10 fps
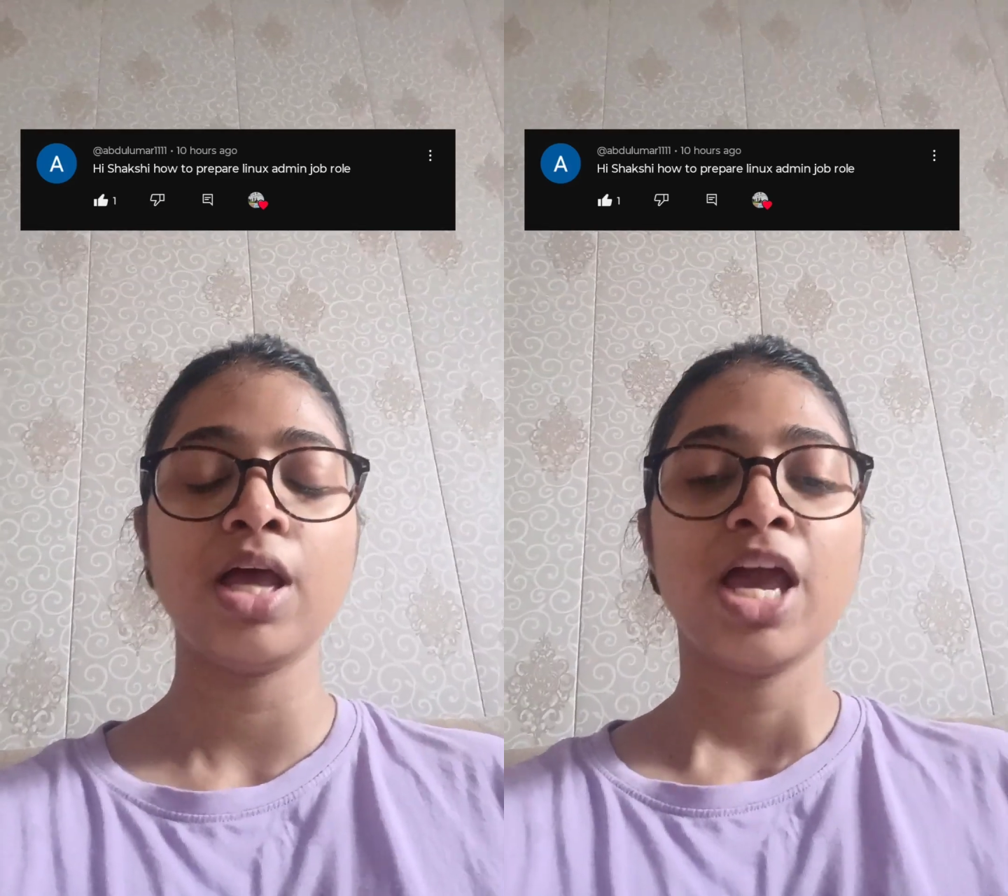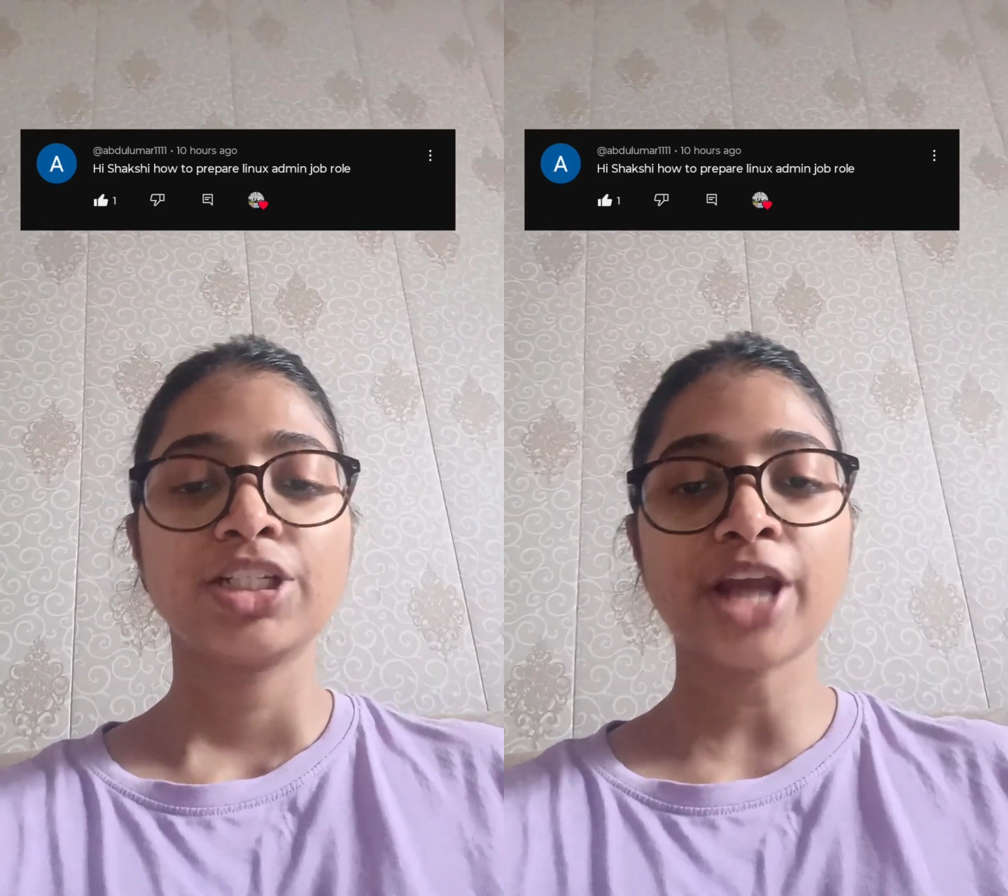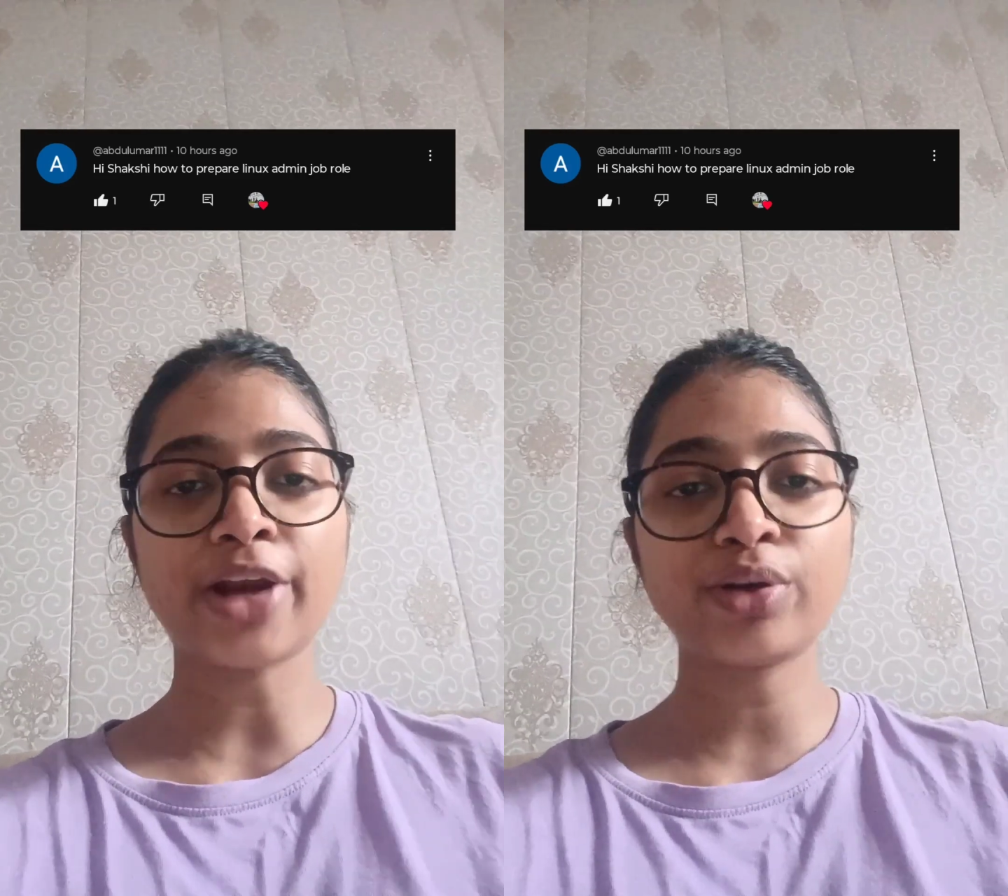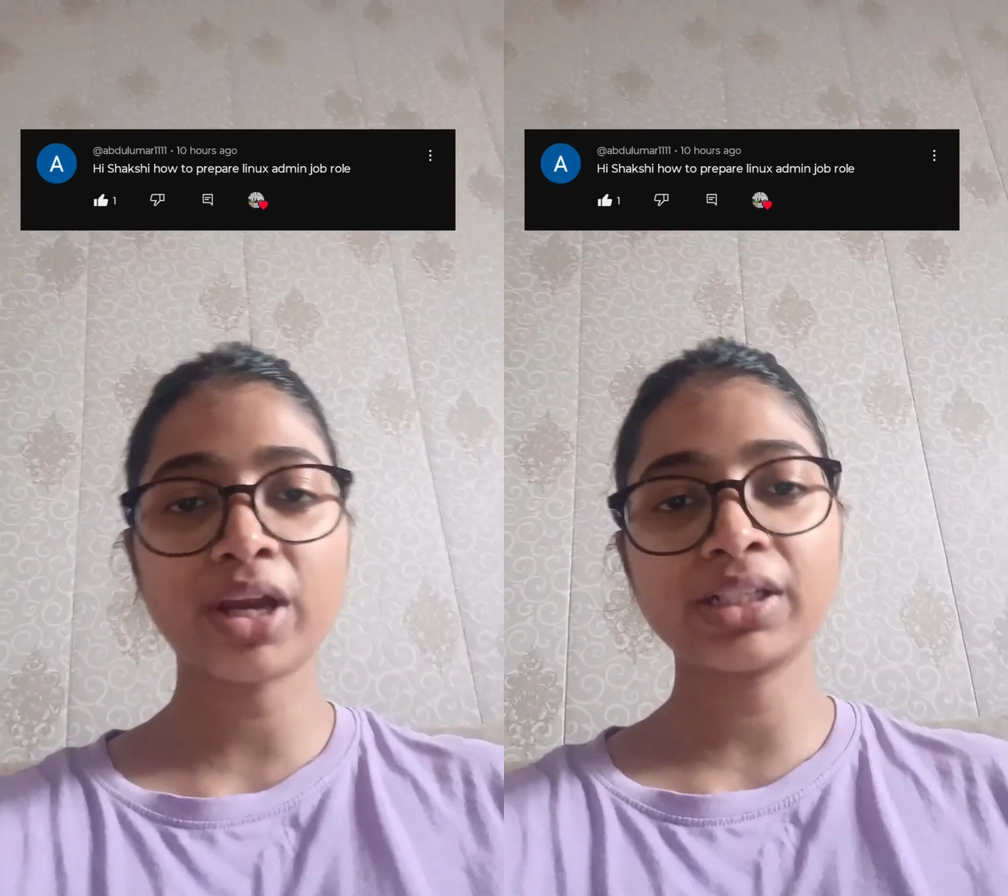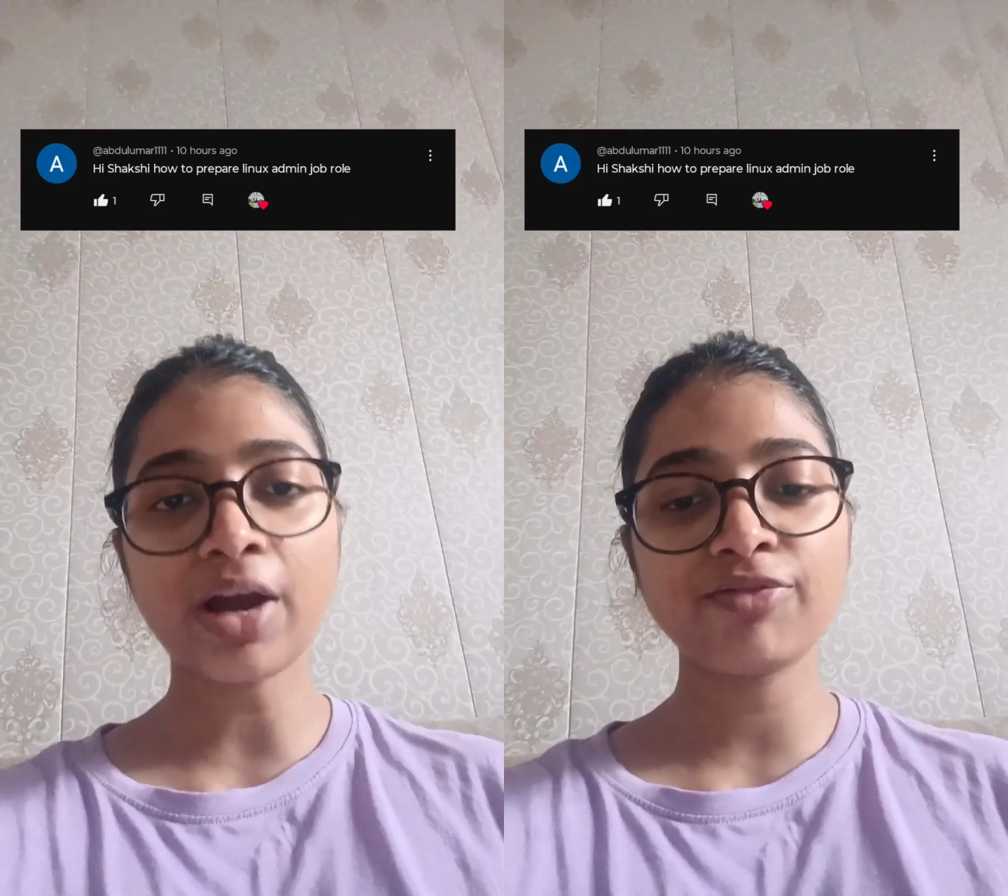Try to get
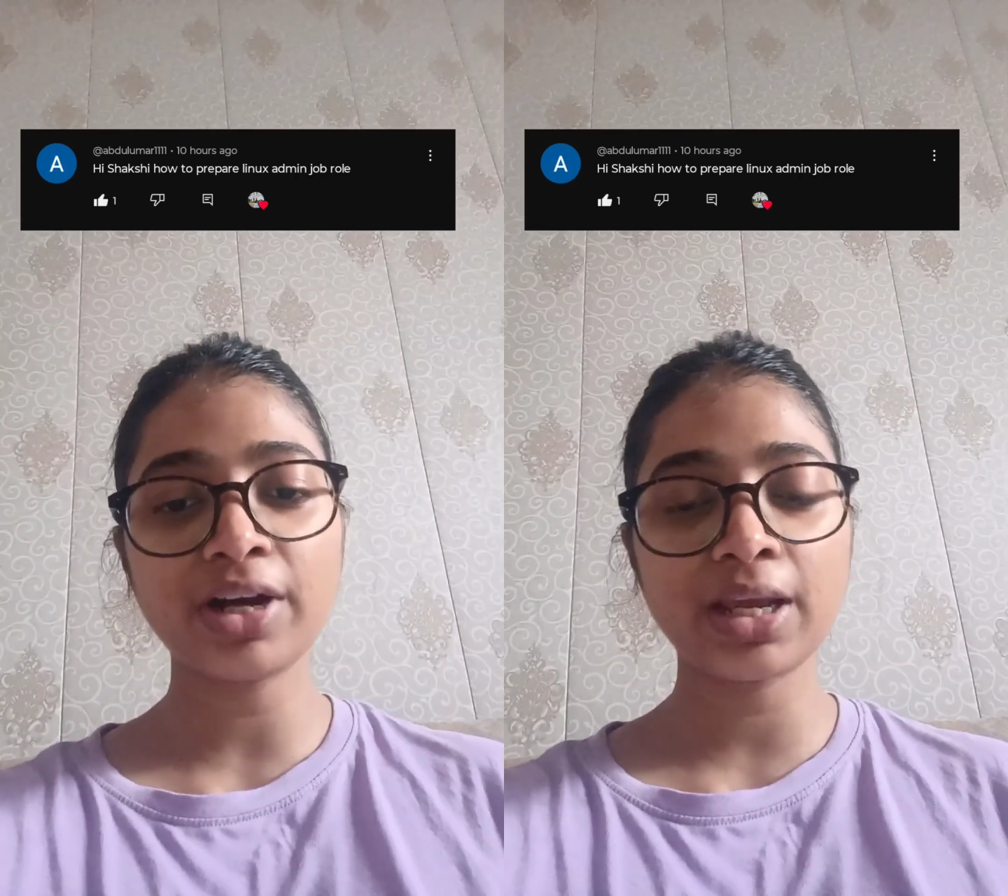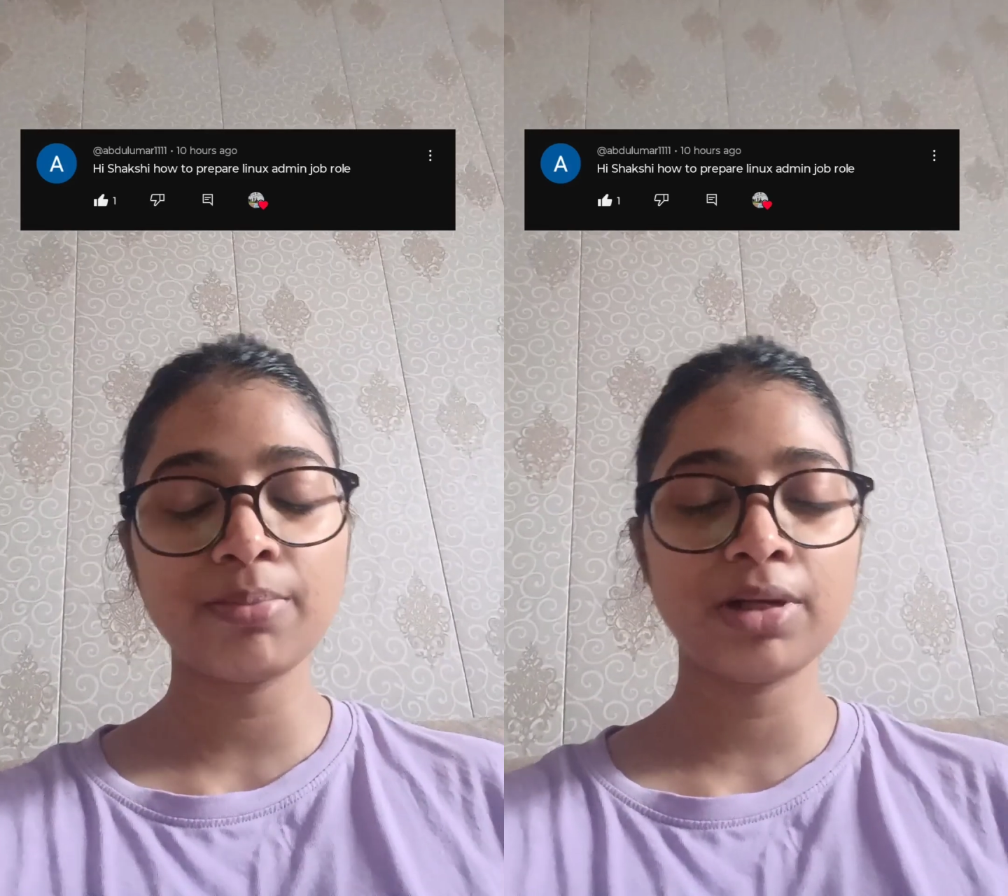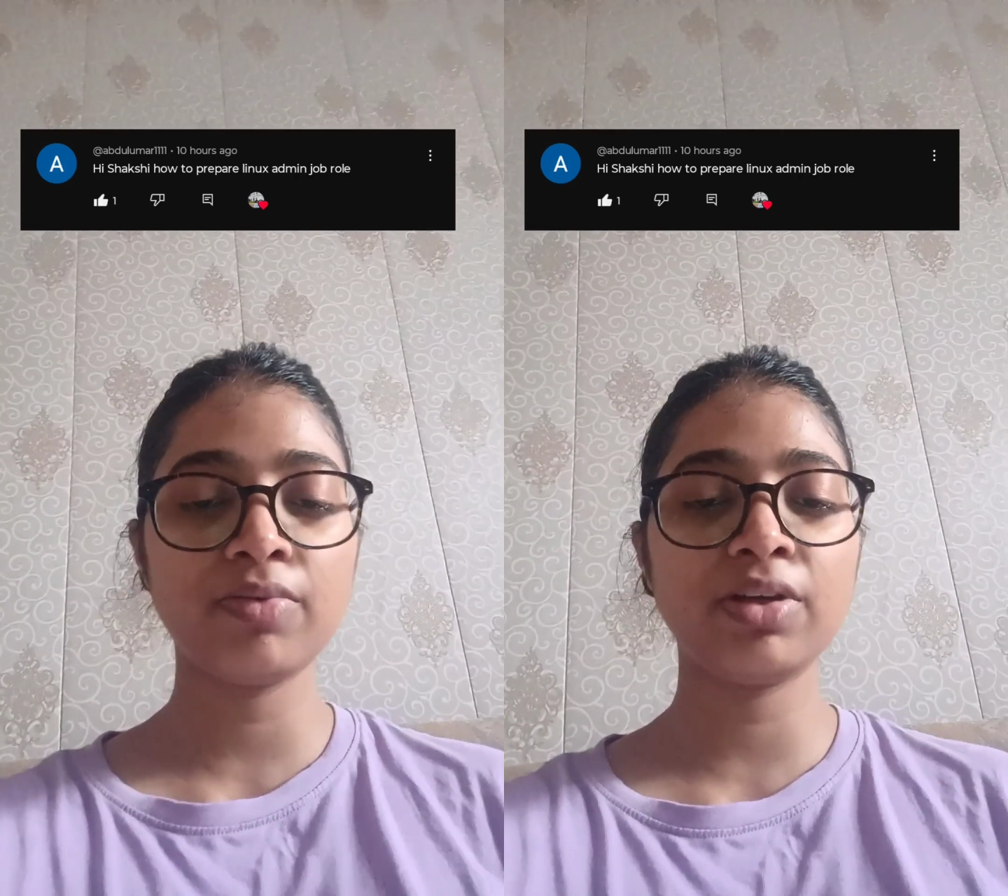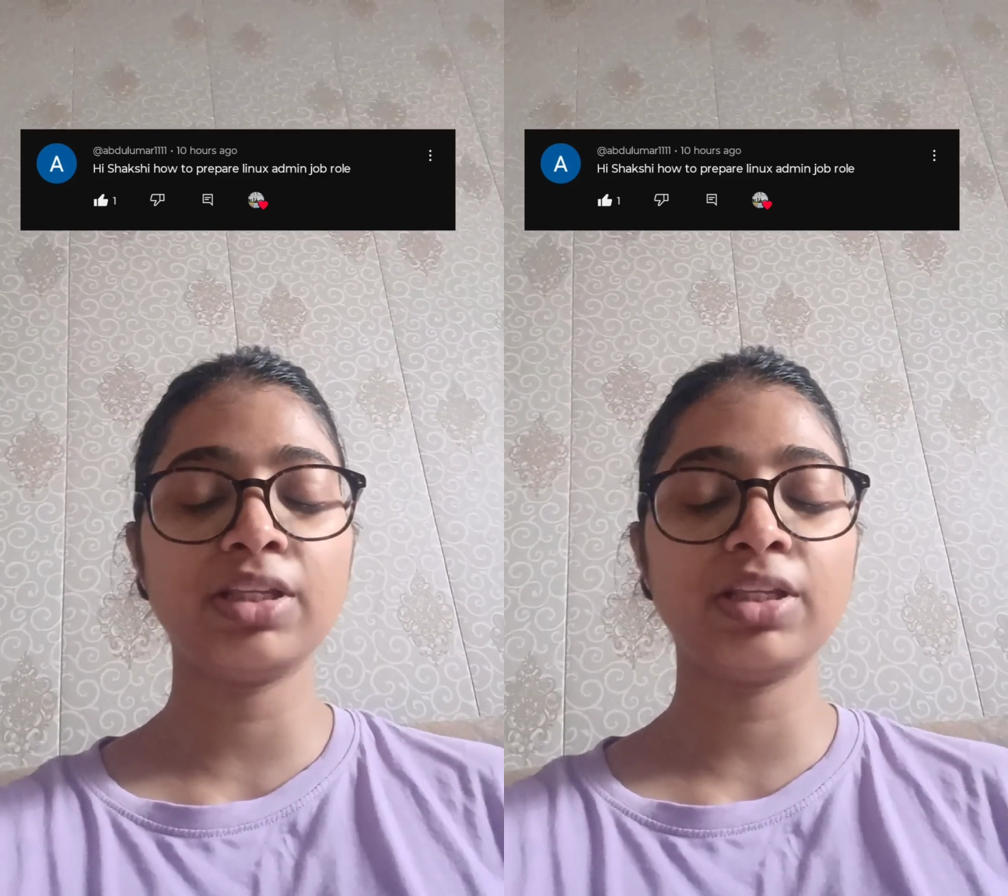comfortable with